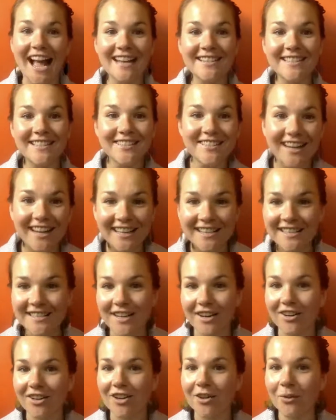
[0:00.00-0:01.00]
As you guys
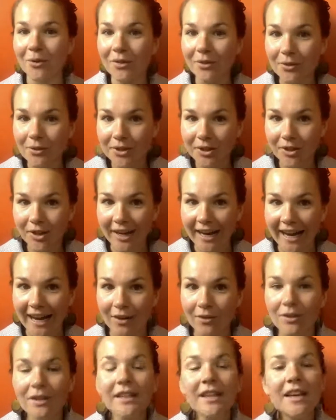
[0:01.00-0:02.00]
are going through your
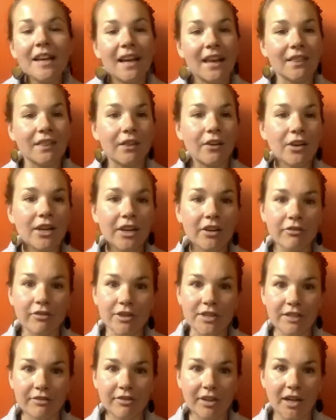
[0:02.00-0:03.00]
account and looking
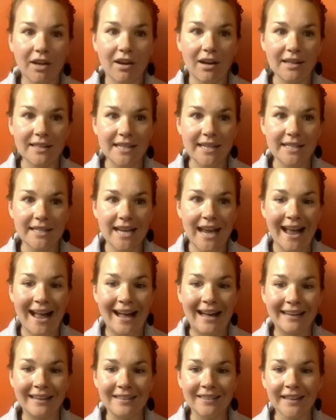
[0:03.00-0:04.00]
for different content to
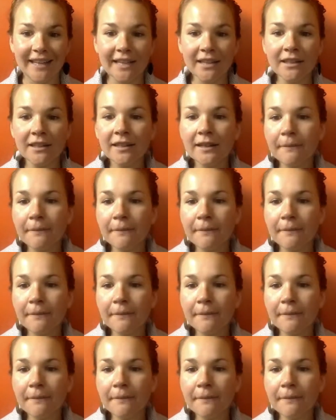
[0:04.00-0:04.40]
add in there,